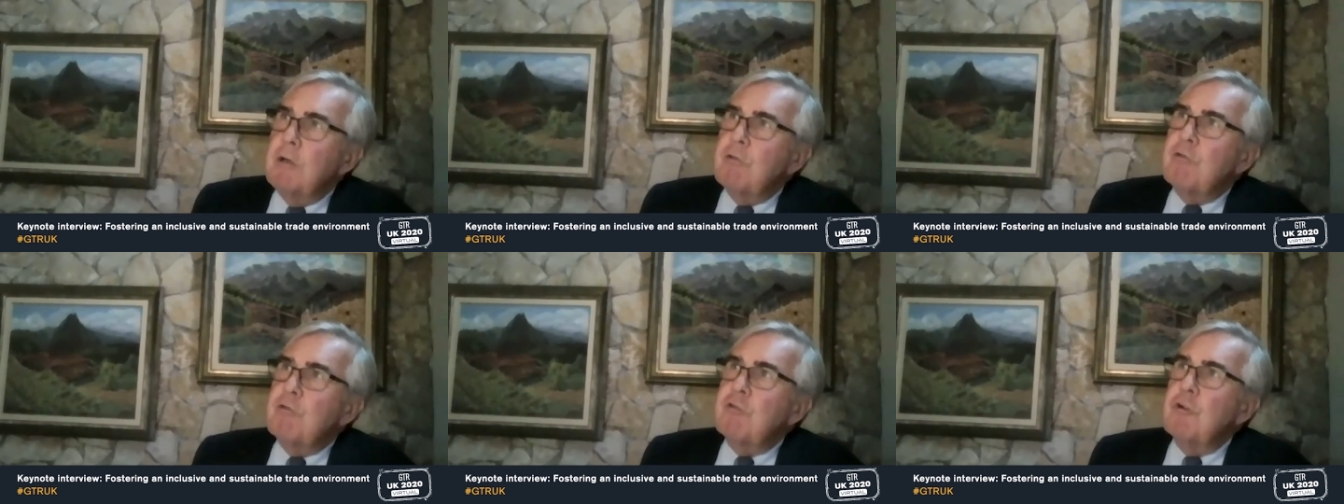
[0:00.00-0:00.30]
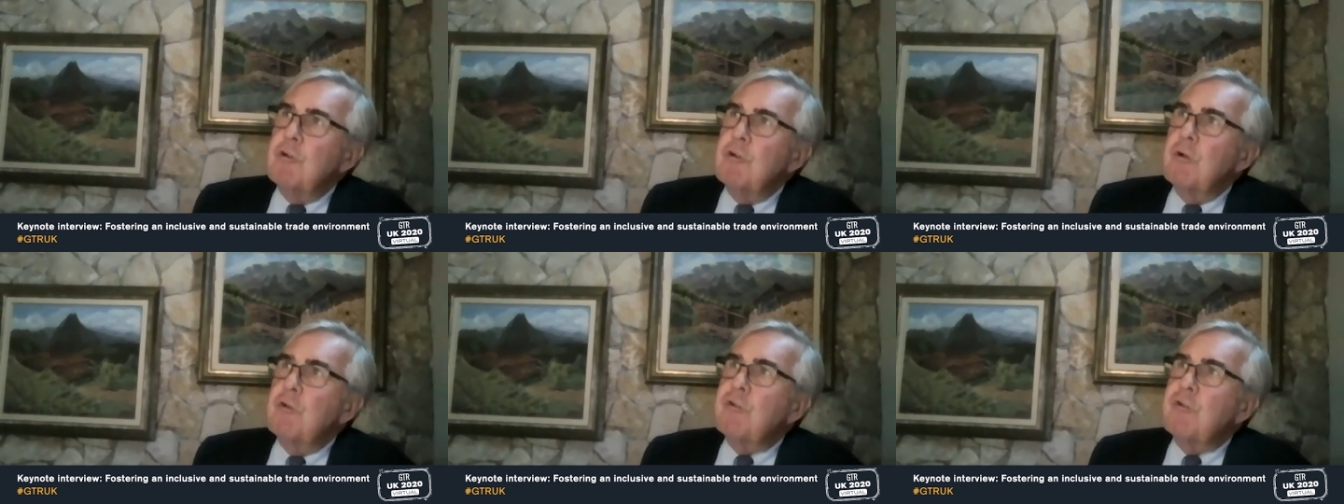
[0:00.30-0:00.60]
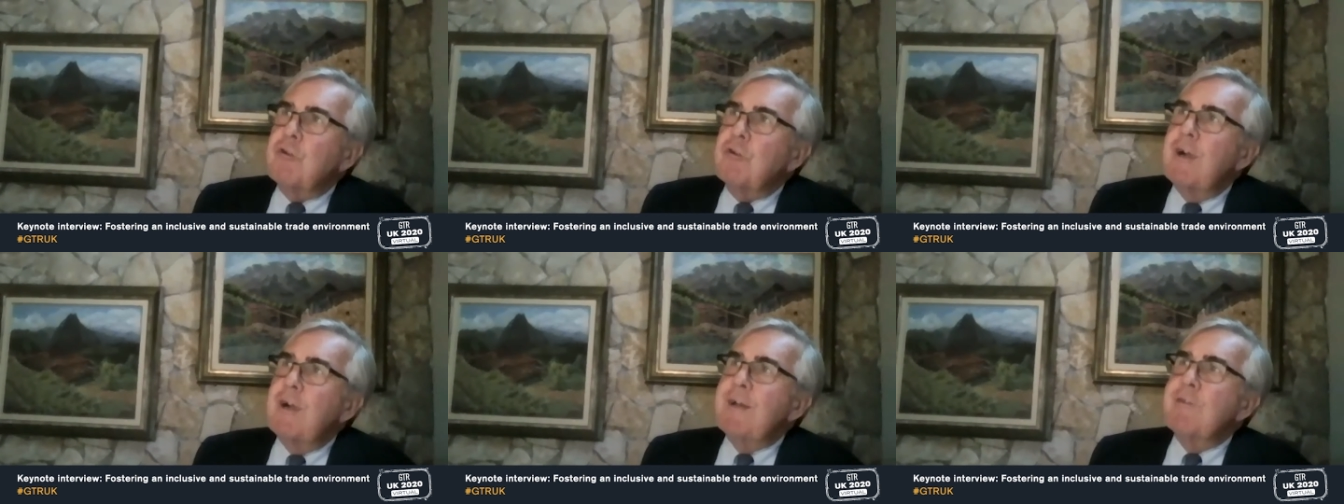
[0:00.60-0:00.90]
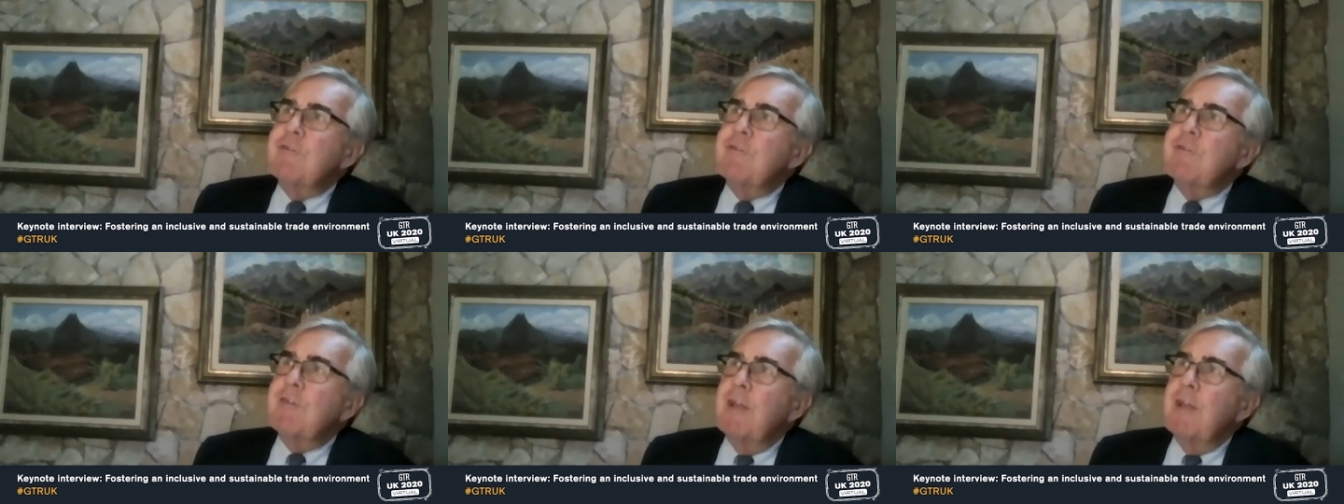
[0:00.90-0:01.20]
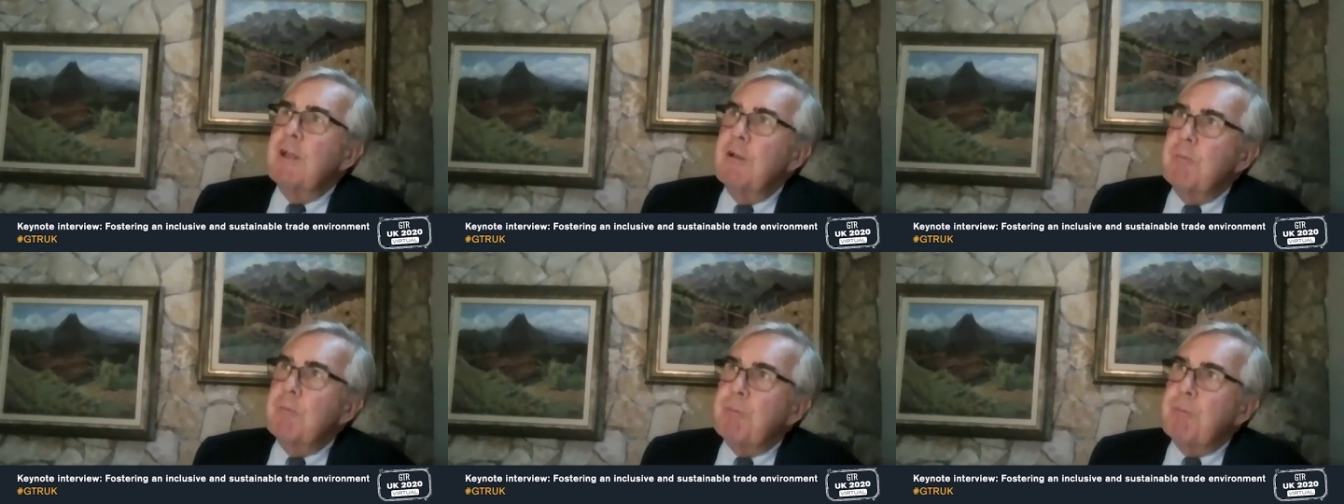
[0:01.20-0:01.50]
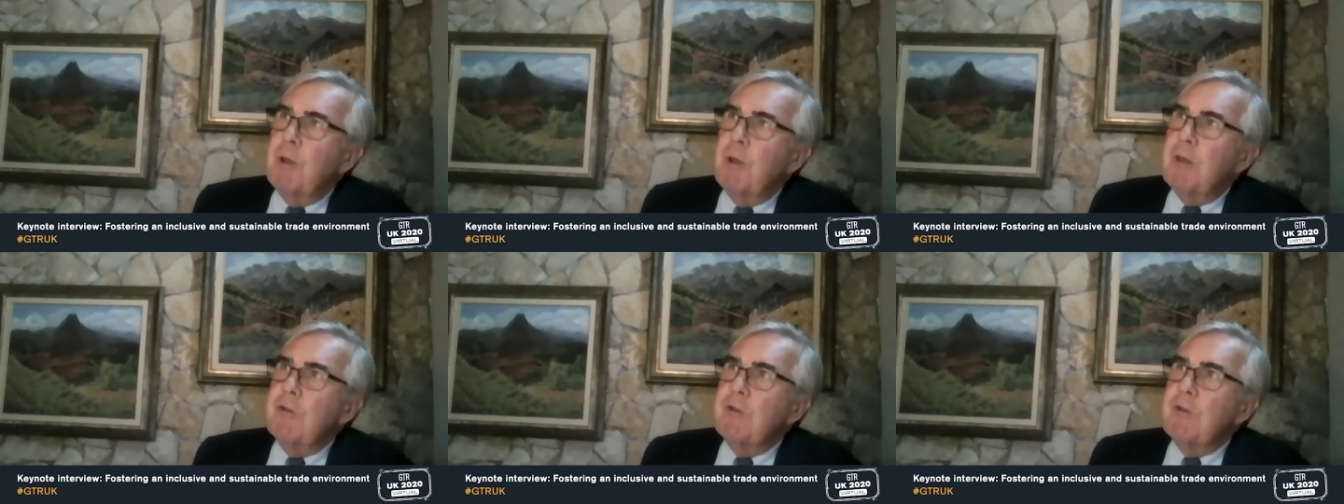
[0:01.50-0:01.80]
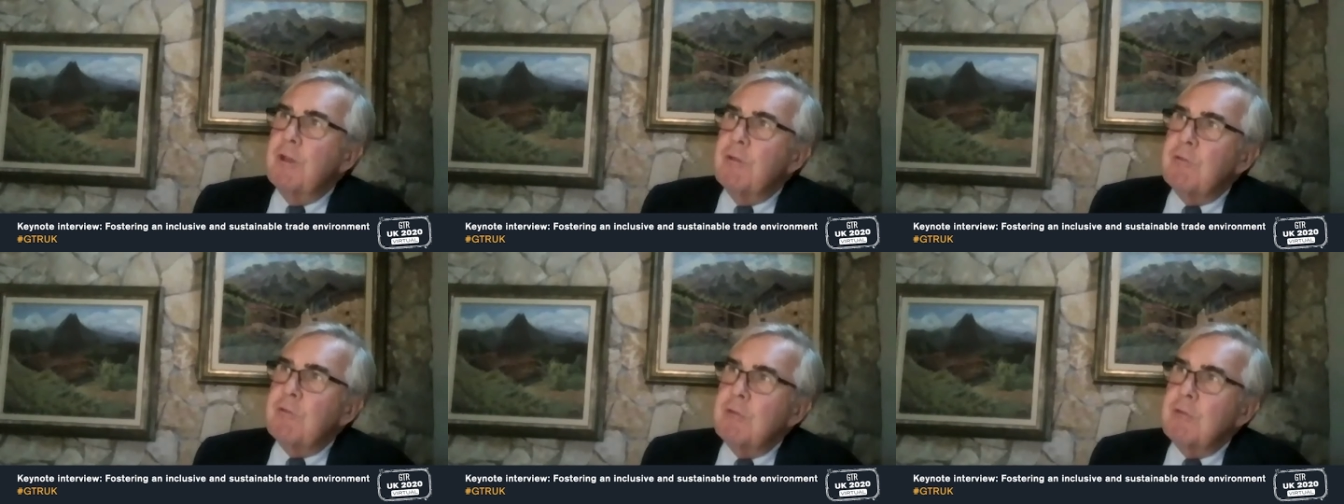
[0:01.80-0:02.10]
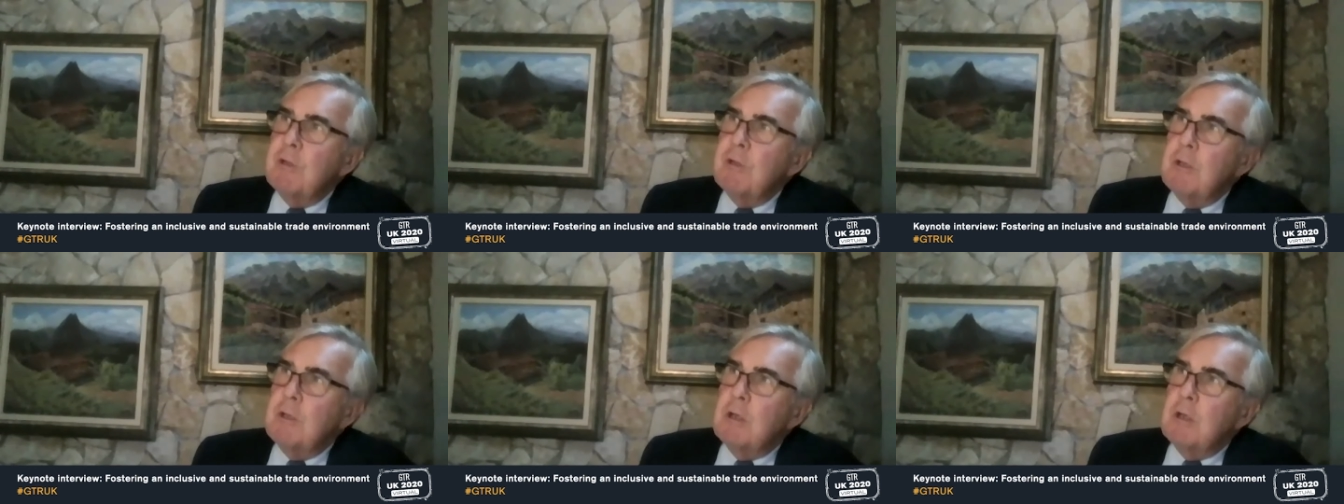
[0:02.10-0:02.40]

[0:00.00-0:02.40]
should transcend politics.